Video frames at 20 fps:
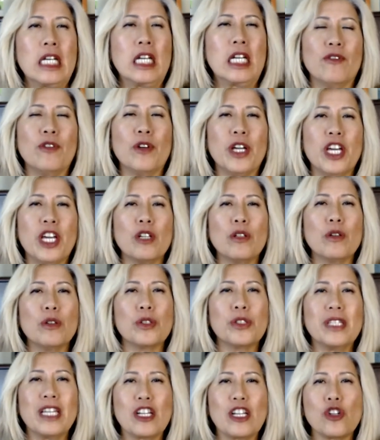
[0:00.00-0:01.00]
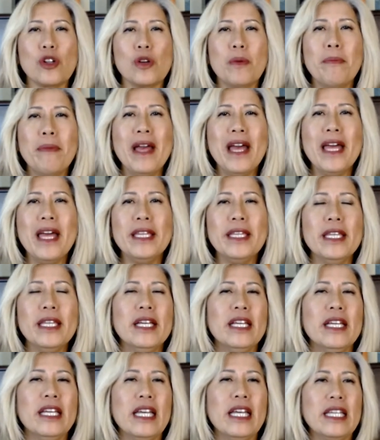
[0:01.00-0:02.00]
for heterosexual men
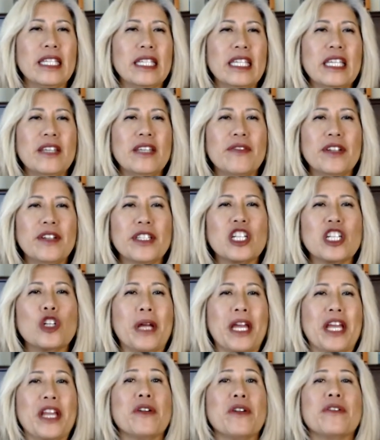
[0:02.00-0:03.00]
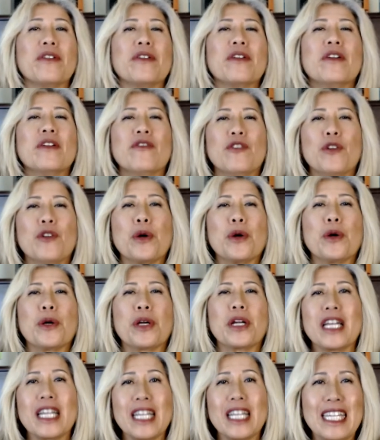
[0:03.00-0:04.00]
and even greater
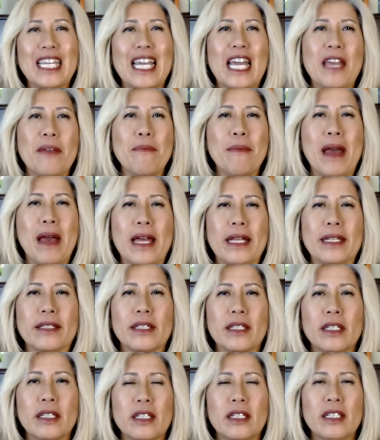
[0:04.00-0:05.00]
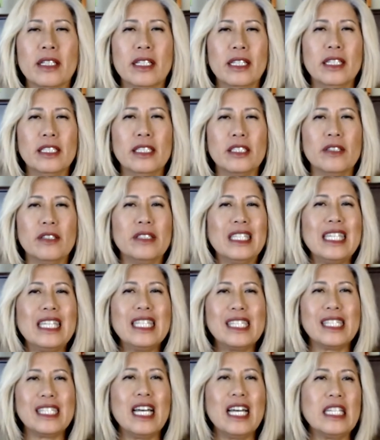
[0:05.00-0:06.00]
for gay men. So these
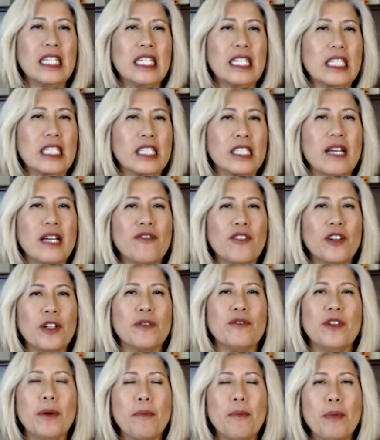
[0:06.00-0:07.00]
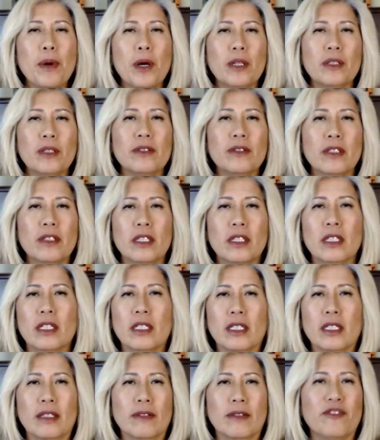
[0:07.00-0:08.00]
studies suffer from both
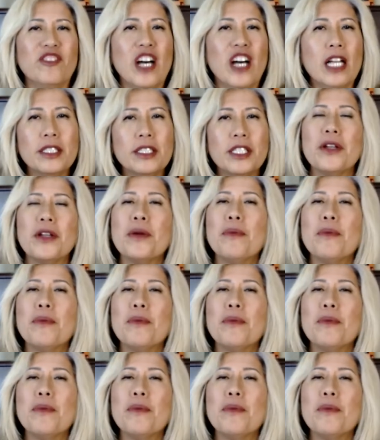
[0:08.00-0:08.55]
volunteer